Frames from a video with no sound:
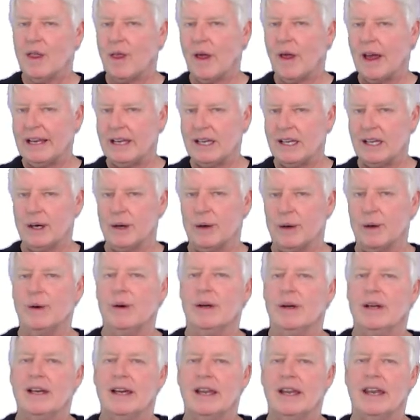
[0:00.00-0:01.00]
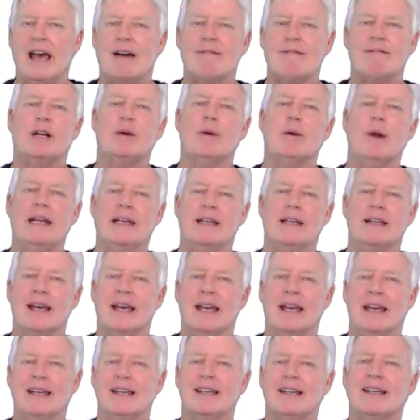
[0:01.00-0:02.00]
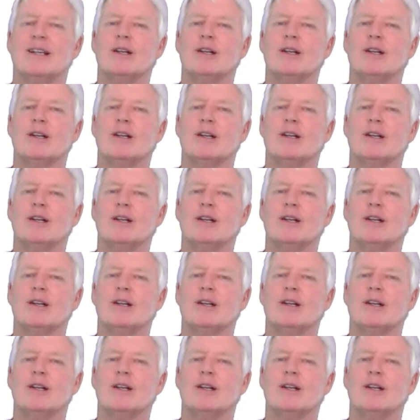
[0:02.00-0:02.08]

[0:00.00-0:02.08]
Thank you, and have a great day.